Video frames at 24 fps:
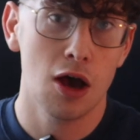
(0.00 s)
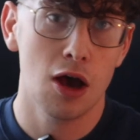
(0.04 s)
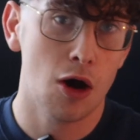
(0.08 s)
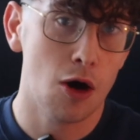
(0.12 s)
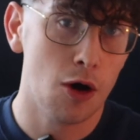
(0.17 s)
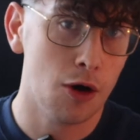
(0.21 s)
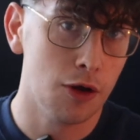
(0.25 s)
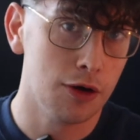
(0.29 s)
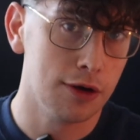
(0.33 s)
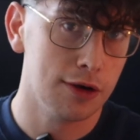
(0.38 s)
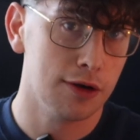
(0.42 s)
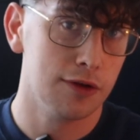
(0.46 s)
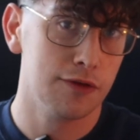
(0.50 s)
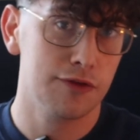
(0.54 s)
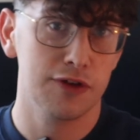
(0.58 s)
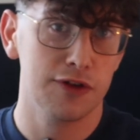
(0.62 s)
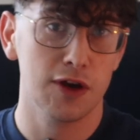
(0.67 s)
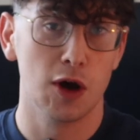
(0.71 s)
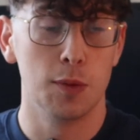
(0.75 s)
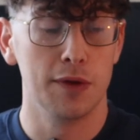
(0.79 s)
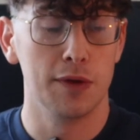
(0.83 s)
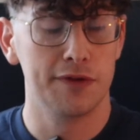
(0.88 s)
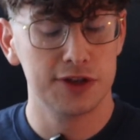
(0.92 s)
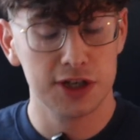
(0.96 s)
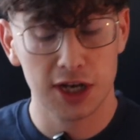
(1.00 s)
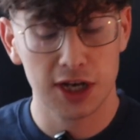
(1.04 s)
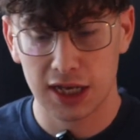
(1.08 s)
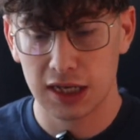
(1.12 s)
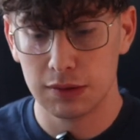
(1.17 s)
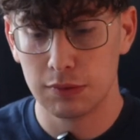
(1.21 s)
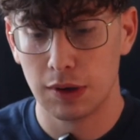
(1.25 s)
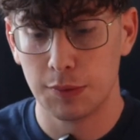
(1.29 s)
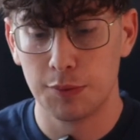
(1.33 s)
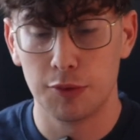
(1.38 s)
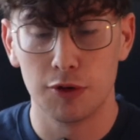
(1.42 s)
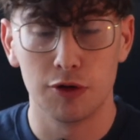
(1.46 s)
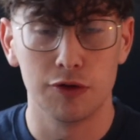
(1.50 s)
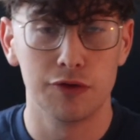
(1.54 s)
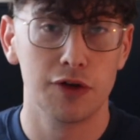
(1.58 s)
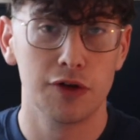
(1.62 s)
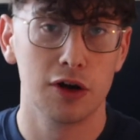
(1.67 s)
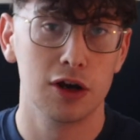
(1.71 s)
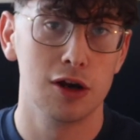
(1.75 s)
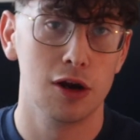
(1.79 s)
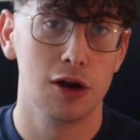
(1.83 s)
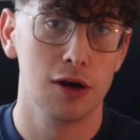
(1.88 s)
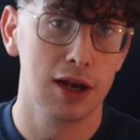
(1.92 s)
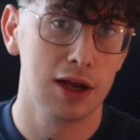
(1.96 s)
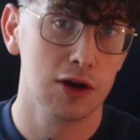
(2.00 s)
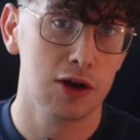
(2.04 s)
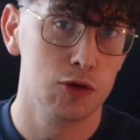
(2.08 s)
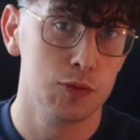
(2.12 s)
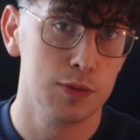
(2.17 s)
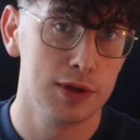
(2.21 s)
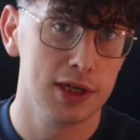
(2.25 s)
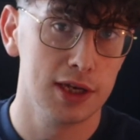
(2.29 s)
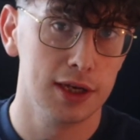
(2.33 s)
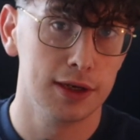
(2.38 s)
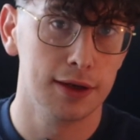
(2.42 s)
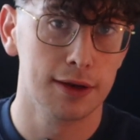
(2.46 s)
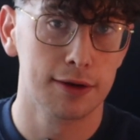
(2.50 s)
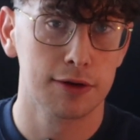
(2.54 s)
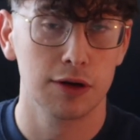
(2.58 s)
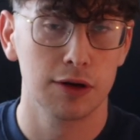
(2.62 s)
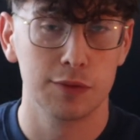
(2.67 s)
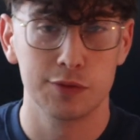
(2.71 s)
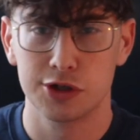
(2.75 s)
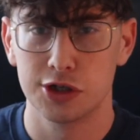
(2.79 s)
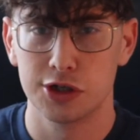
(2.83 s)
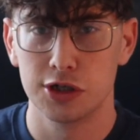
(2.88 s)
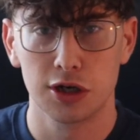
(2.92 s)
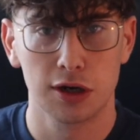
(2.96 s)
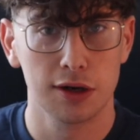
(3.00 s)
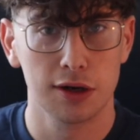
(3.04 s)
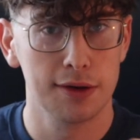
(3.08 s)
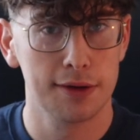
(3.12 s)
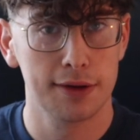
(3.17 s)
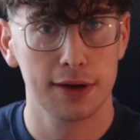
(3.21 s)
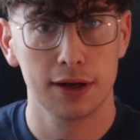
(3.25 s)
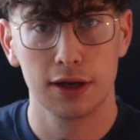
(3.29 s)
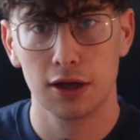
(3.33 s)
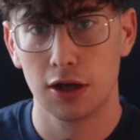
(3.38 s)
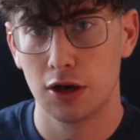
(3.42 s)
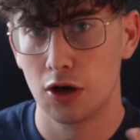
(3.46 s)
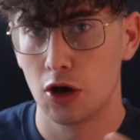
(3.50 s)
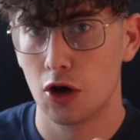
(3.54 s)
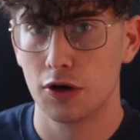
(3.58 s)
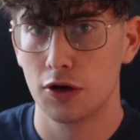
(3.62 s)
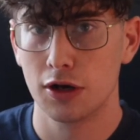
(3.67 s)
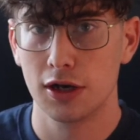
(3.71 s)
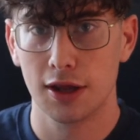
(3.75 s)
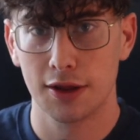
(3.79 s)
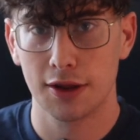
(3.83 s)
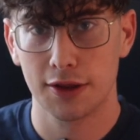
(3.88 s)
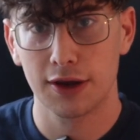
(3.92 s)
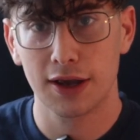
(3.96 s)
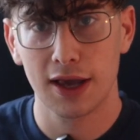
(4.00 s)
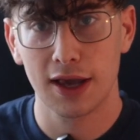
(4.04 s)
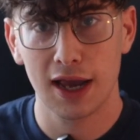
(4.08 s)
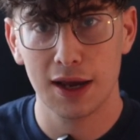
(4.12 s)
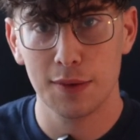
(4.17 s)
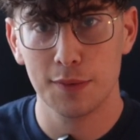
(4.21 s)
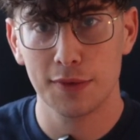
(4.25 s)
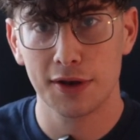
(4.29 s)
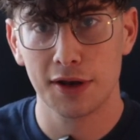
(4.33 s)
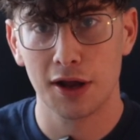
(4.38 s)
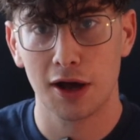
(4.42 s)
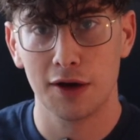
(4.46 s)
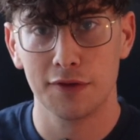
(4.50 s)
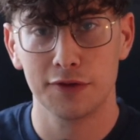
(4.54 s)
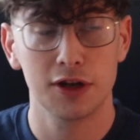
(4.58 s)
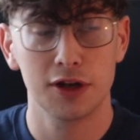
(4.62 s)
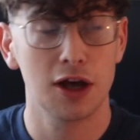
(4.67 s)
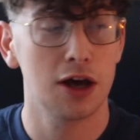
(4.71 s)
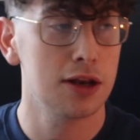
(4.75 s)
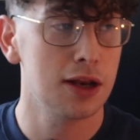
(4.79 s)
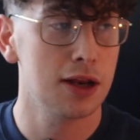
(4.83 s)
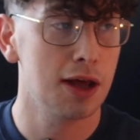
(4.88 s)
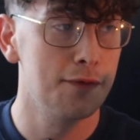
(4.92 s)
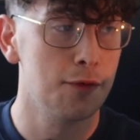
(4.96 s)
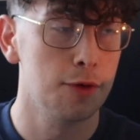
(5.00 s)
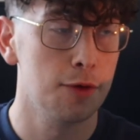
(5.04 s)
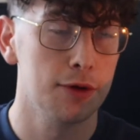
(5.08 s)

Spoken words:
on film. If you check out my portfolio, link will be in the description. You can see a lot of the other games I've done. I've